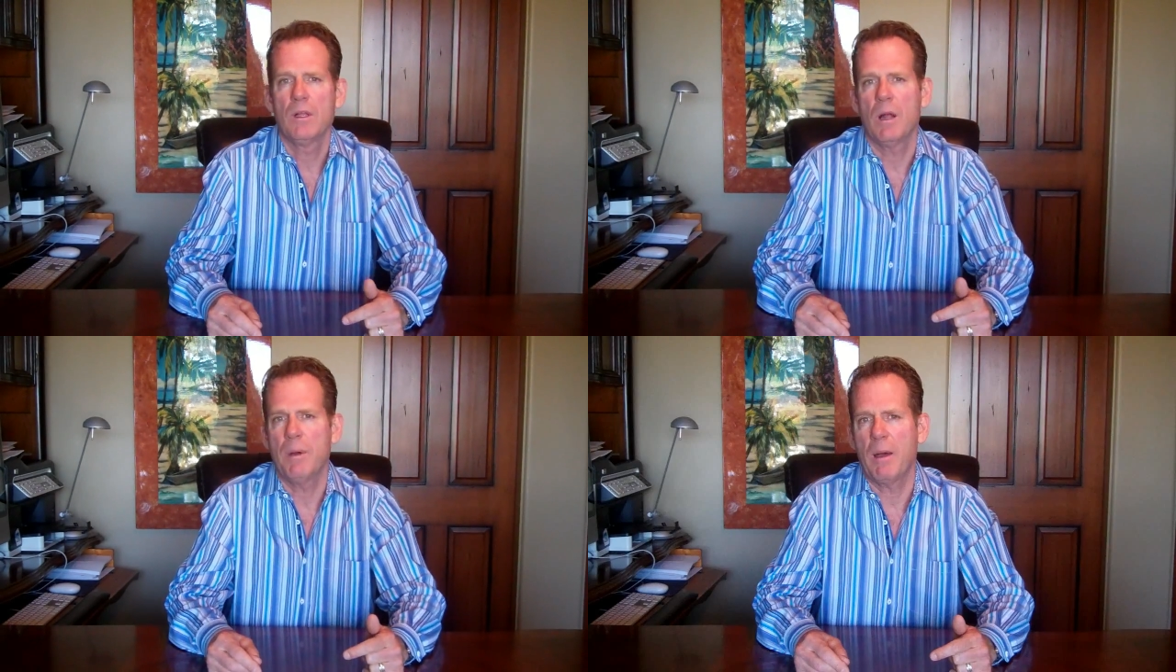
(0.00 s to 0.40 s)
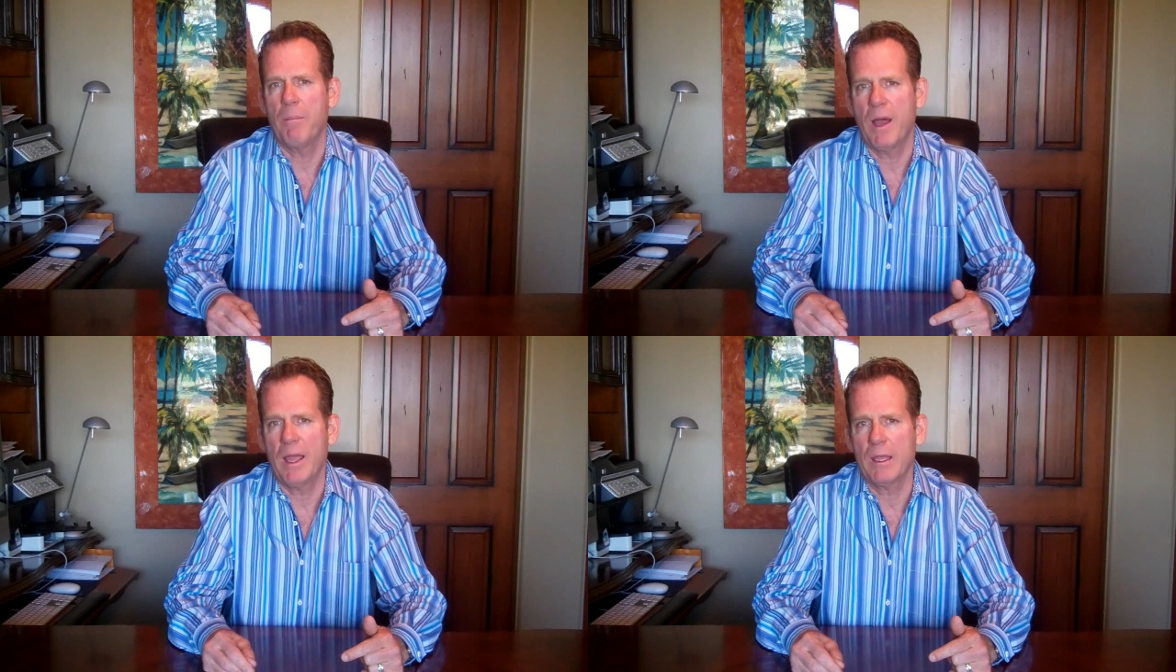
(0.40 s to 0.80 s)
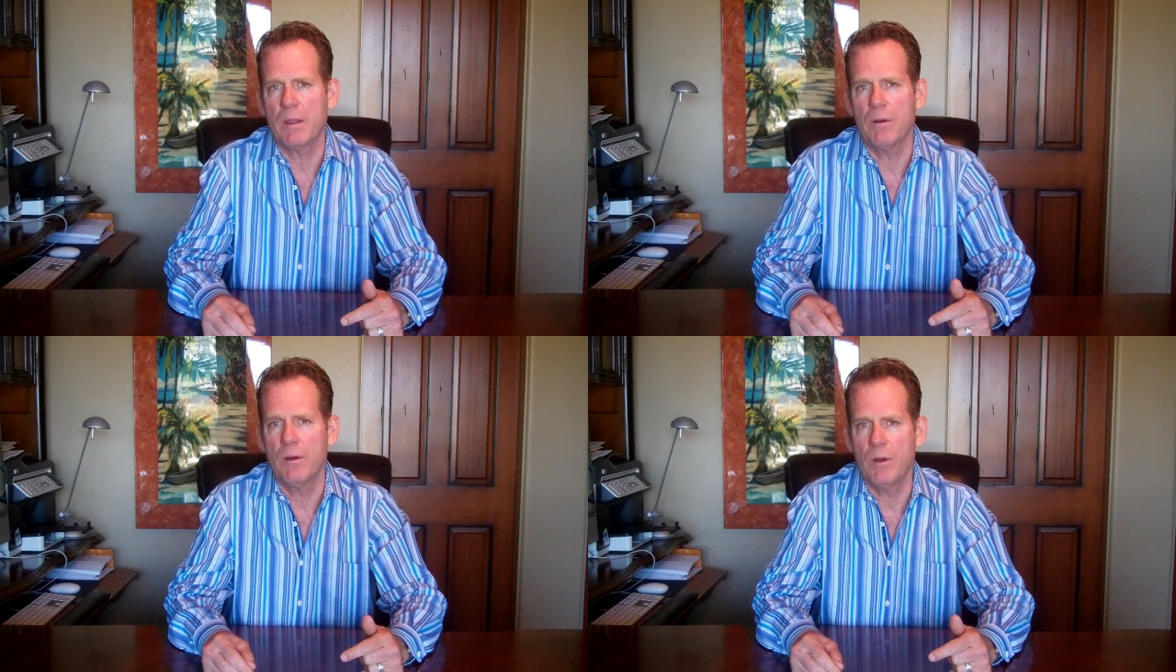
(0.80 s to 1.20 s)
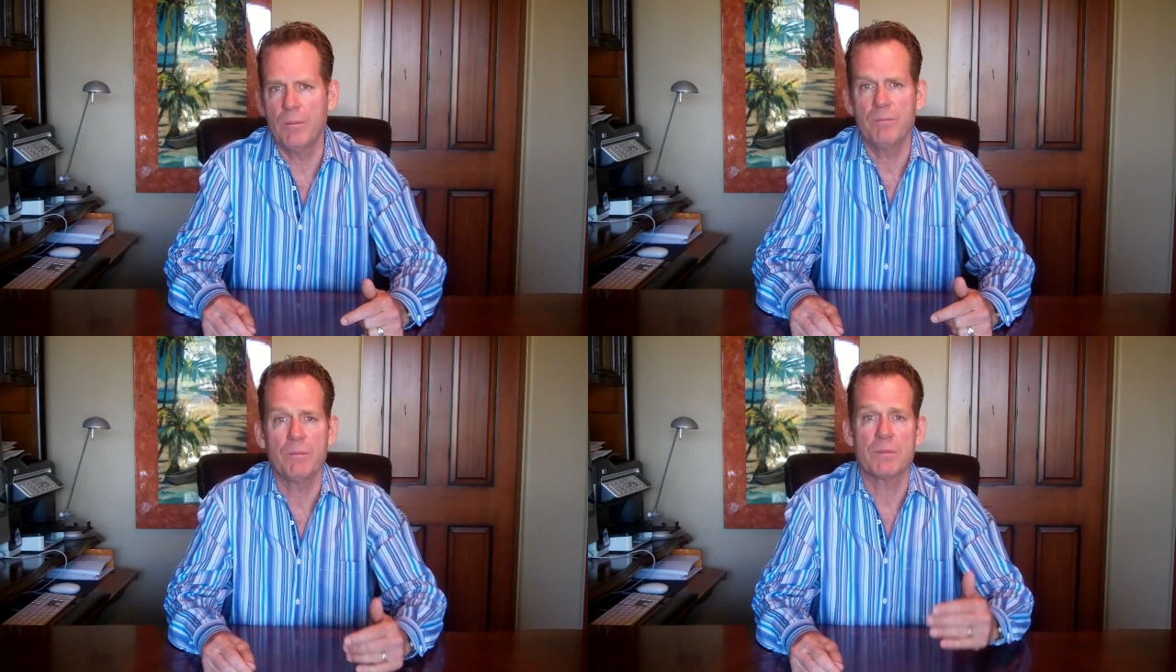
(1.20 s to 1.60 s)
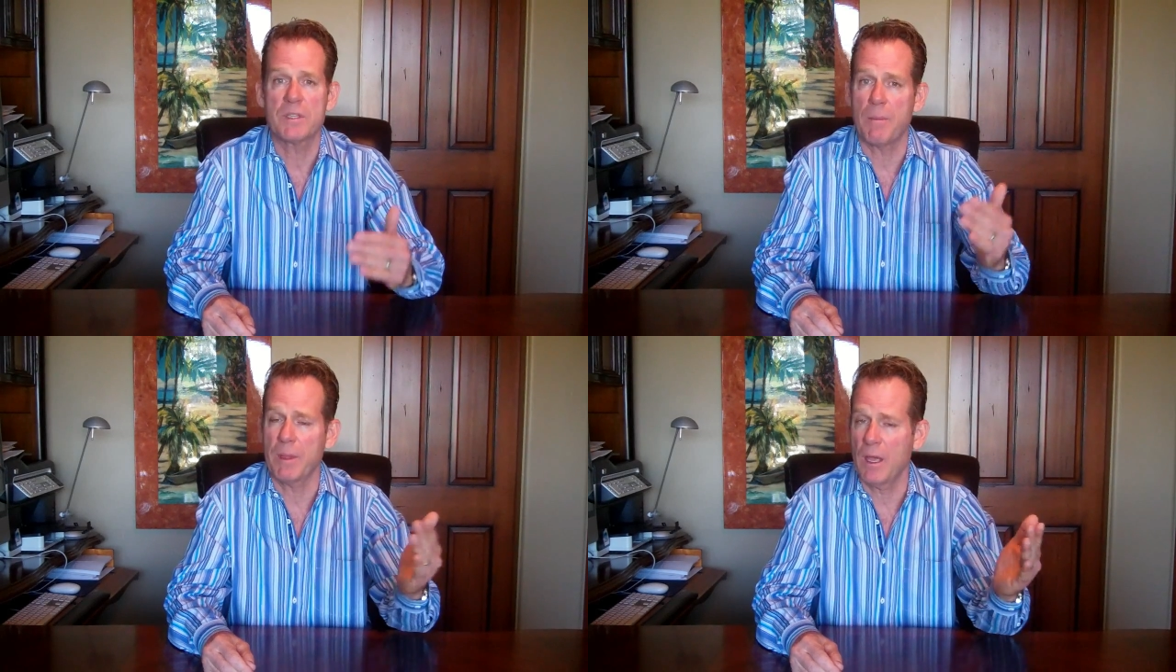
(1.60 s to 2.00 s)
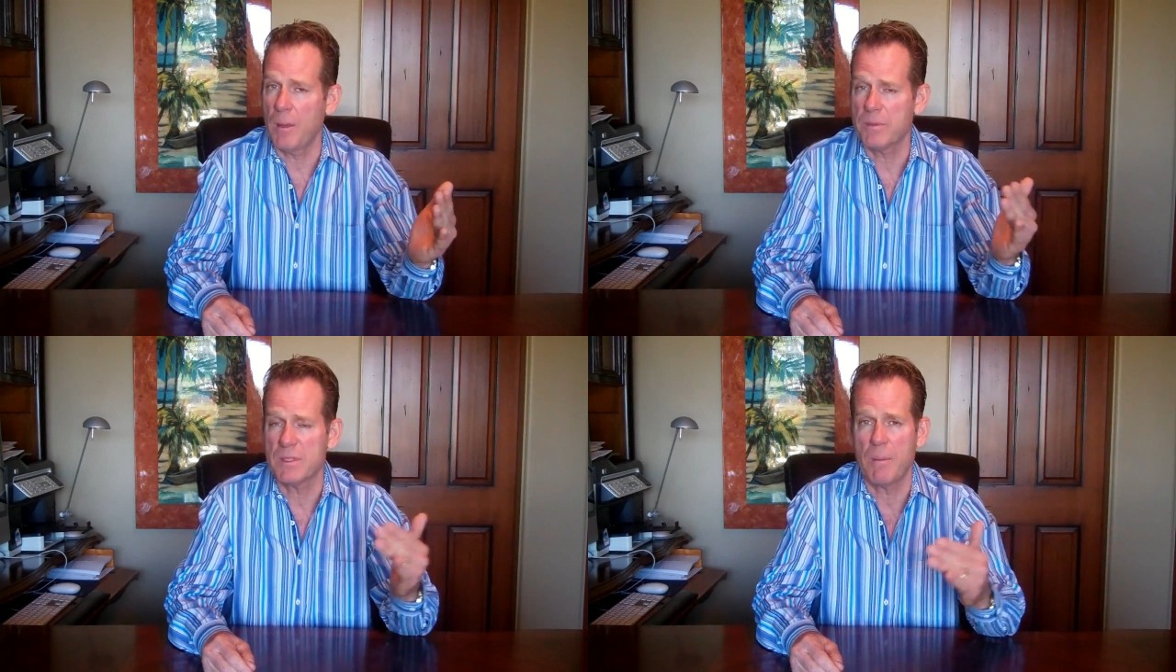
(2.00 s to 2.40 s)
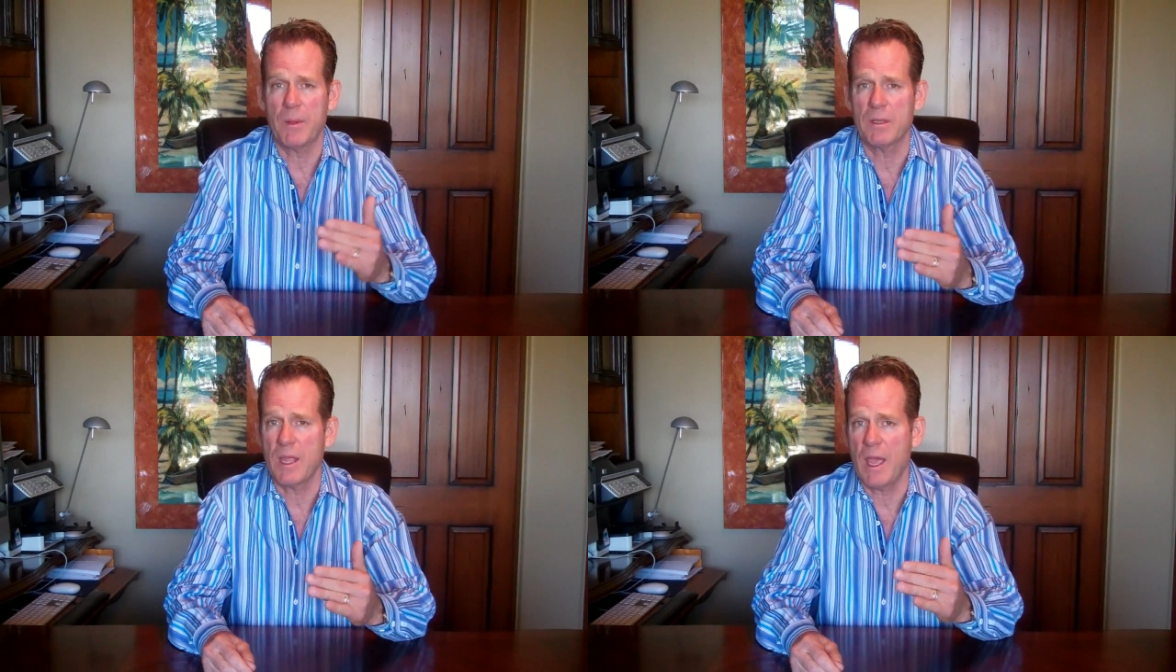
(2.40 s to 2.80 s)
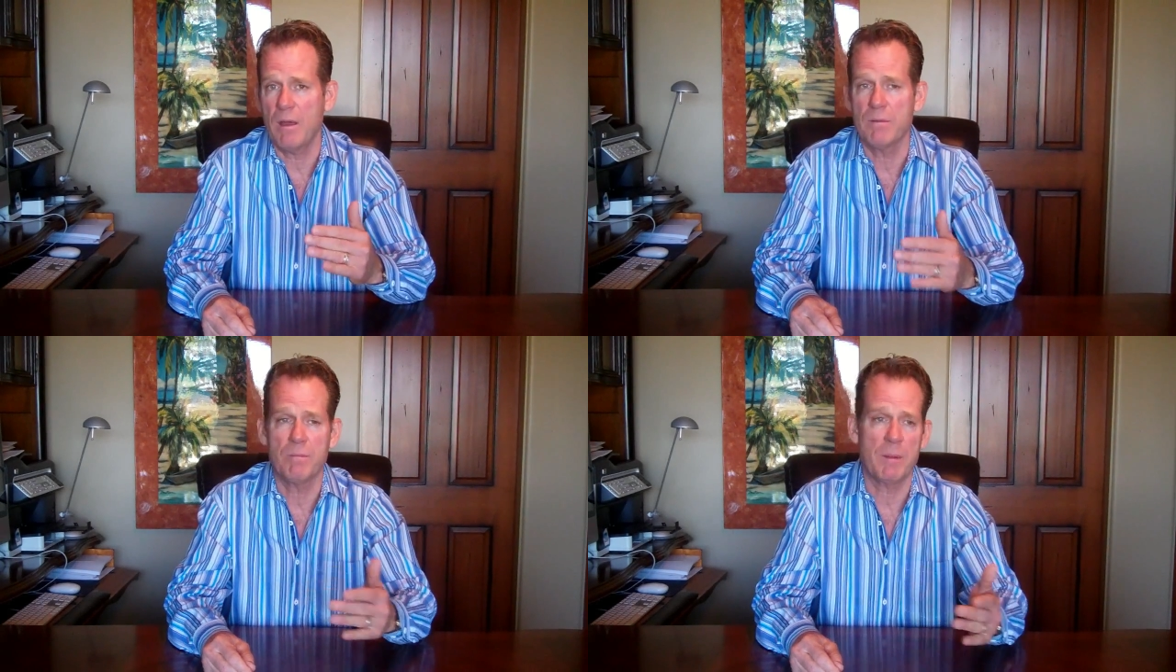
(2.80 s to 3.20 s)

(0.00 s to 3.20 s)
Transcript: about buying your home, stepping up, stepping down,